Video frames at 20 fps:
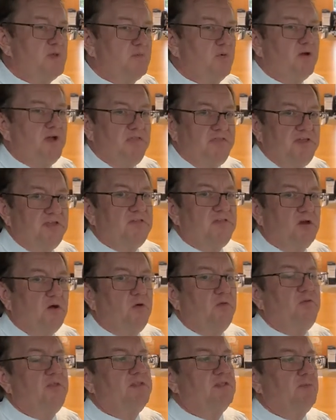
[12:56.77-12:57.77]
people, I think
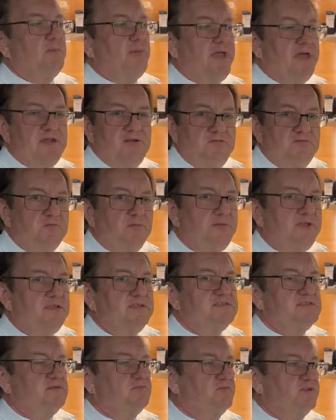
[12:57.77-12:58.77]
though that the pattern will
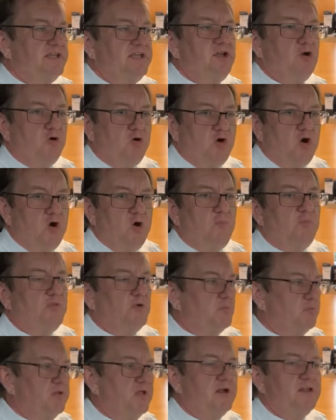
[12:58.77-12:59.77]
be is that when they go home,
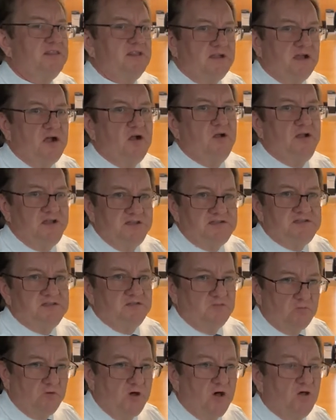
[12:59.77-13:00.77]
they'll plug the car into
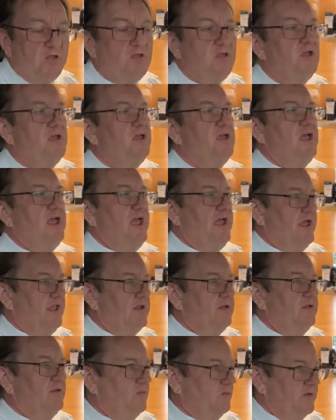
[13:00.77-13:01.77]
the wall,
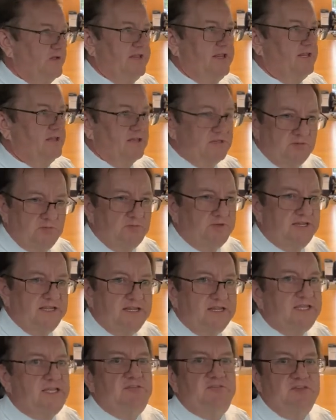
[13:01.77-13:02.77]
and when
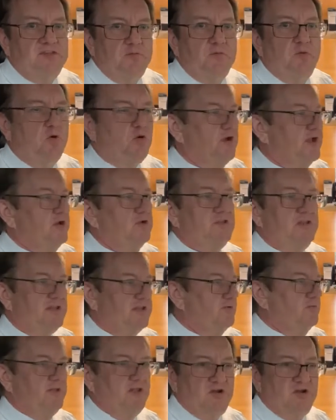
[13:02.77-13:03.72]
they leave in the morning or when